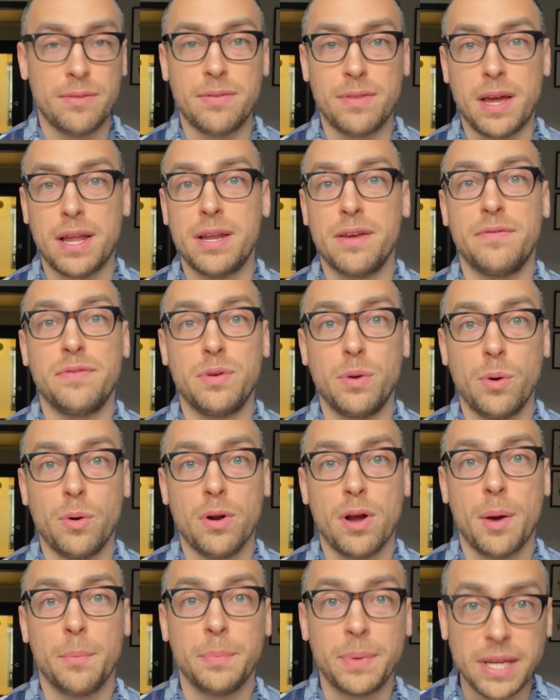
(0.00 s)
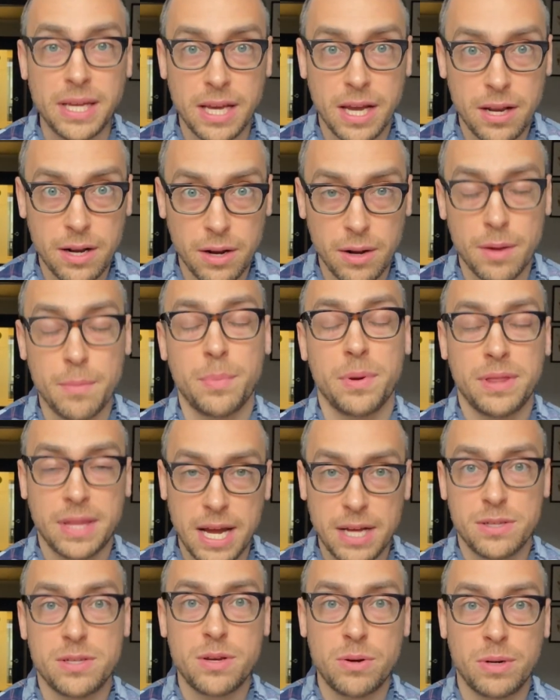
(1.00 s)
than if you're a beginner, but
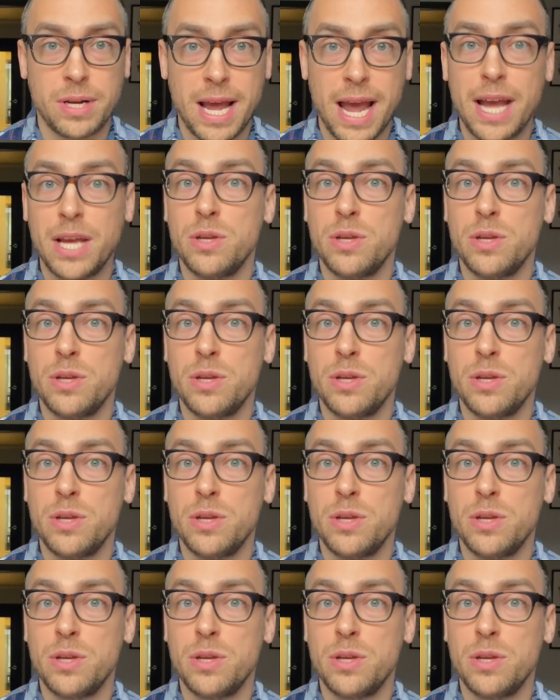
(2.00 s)
that's okay.